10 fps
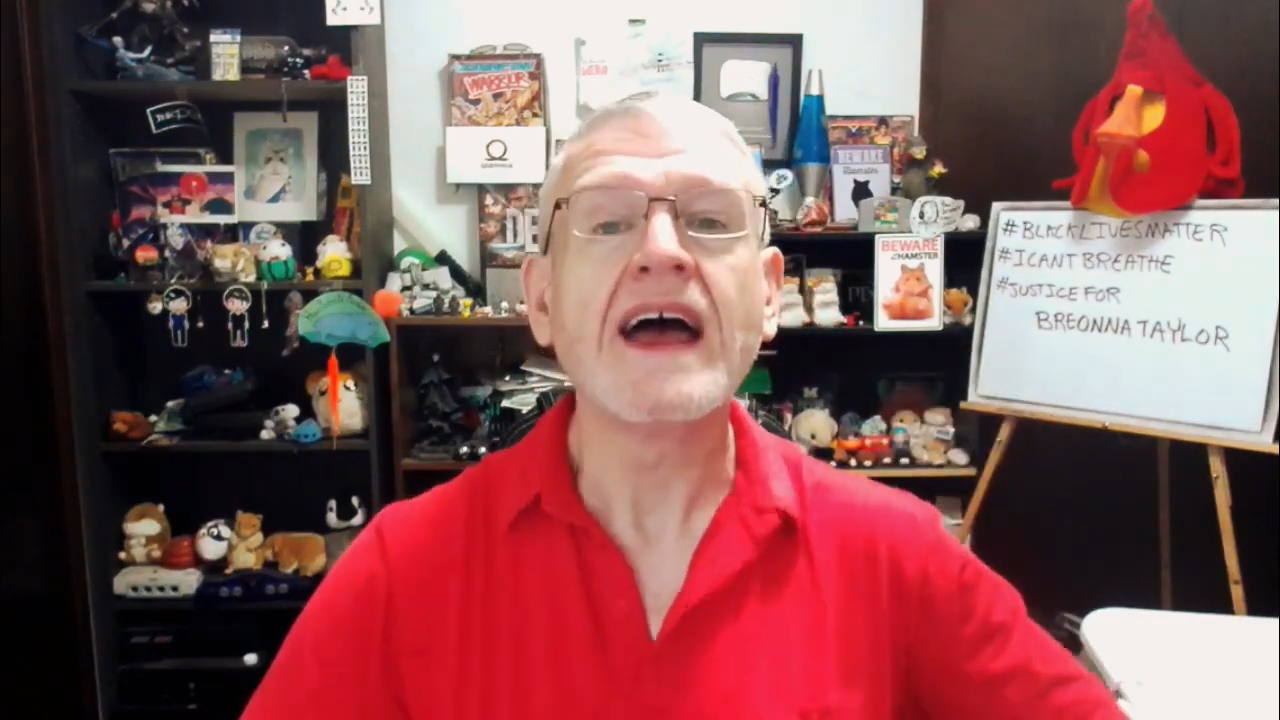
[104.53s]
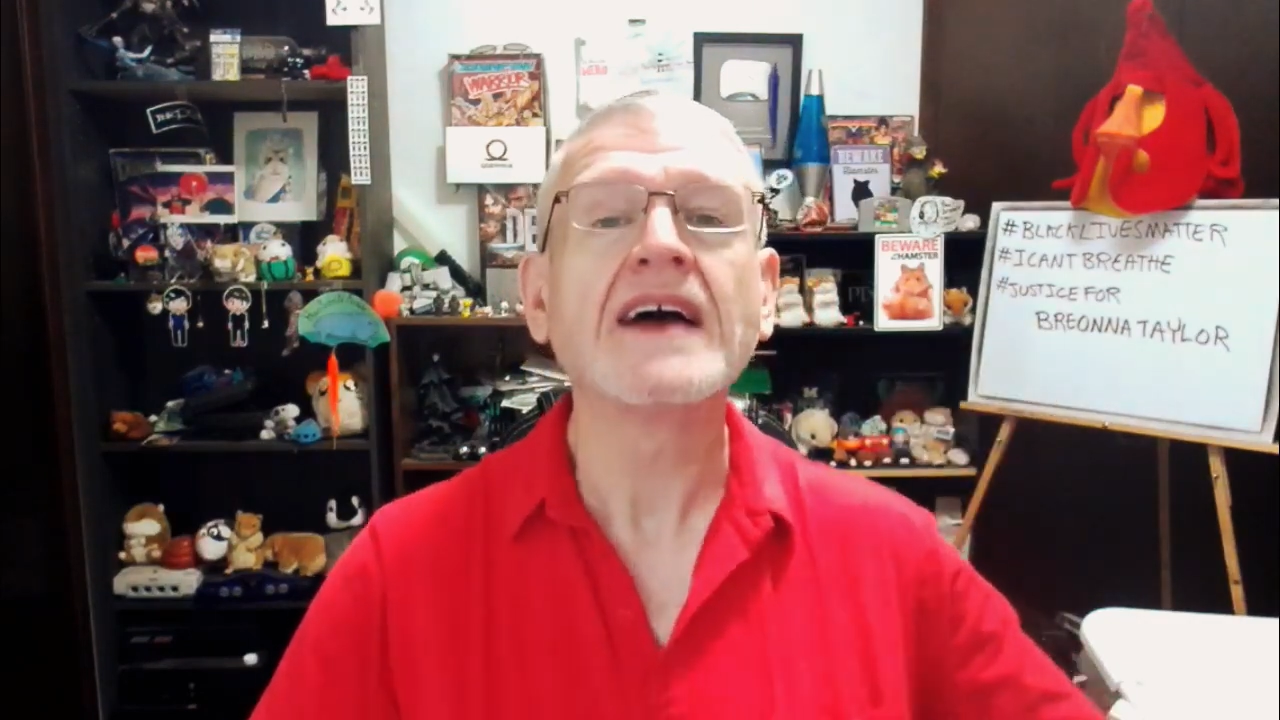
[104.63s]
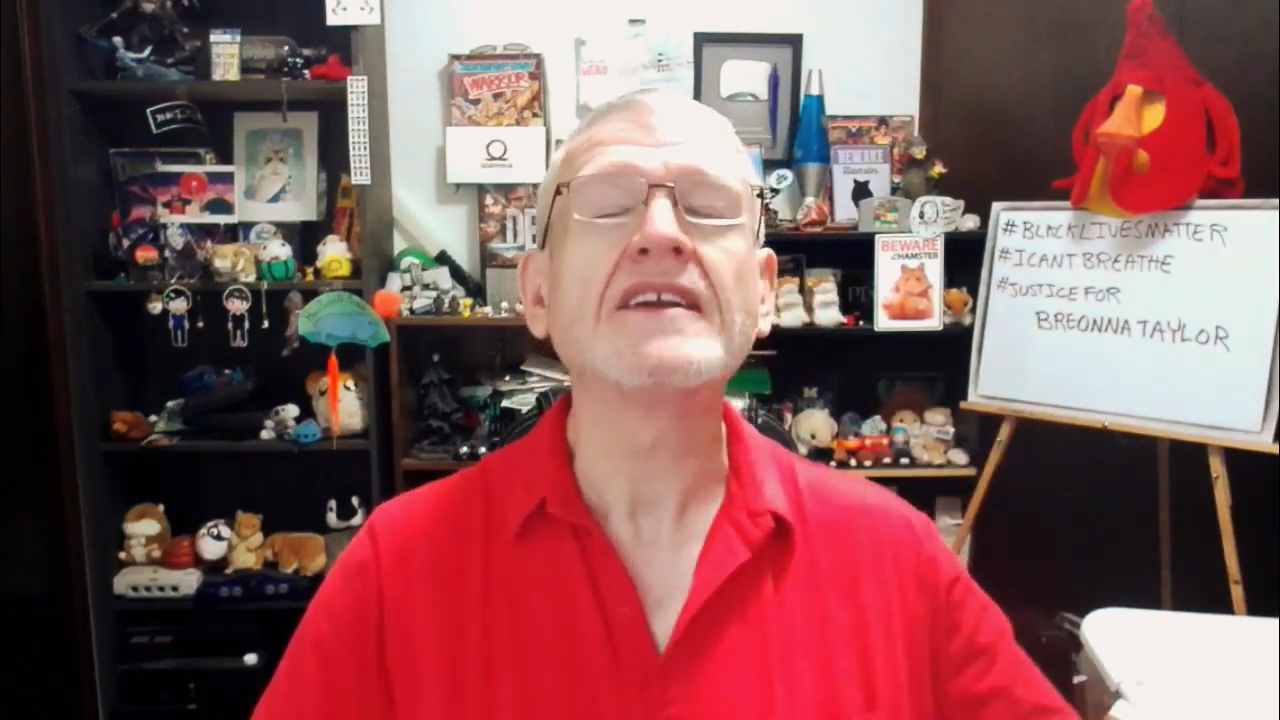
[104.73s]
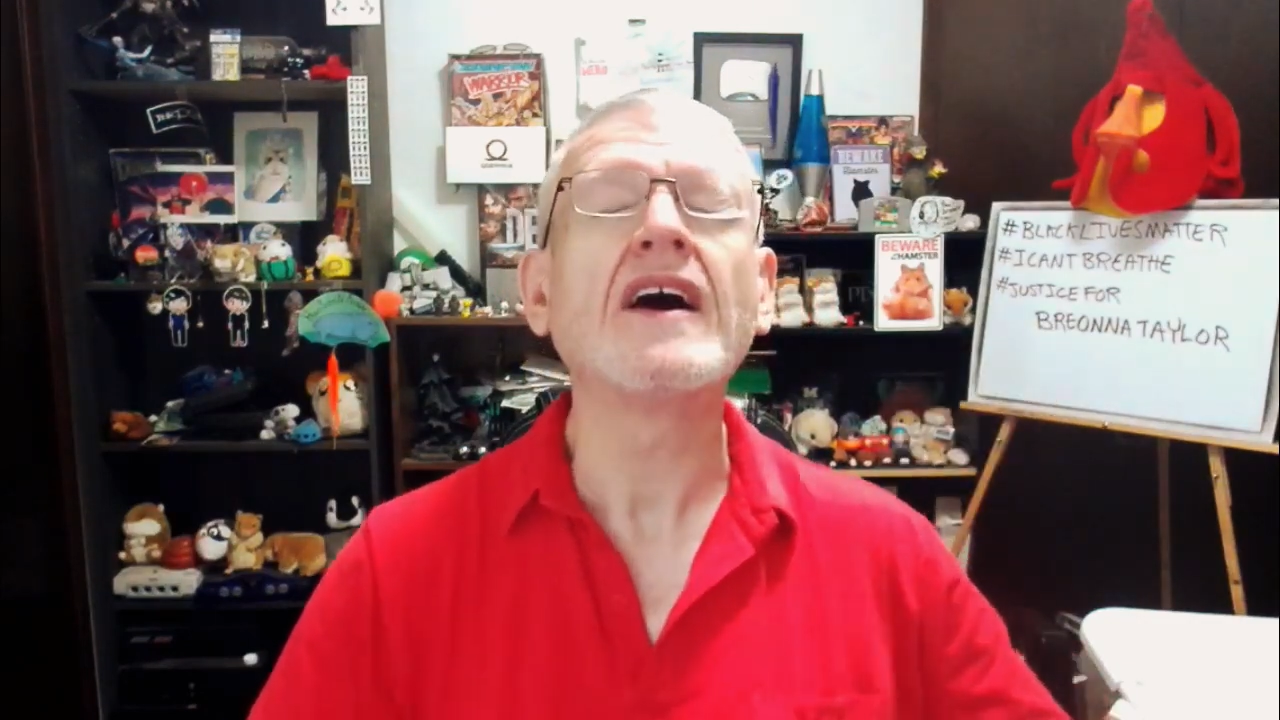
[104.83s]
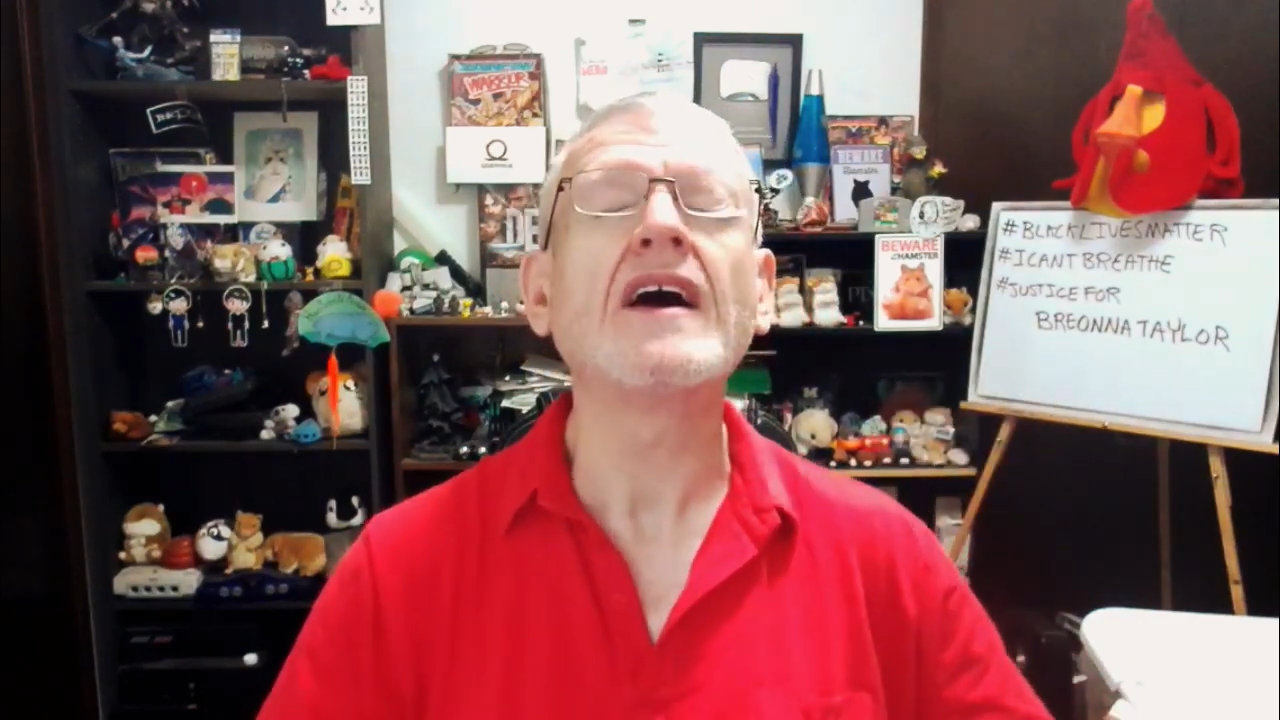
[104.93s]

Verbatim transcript: And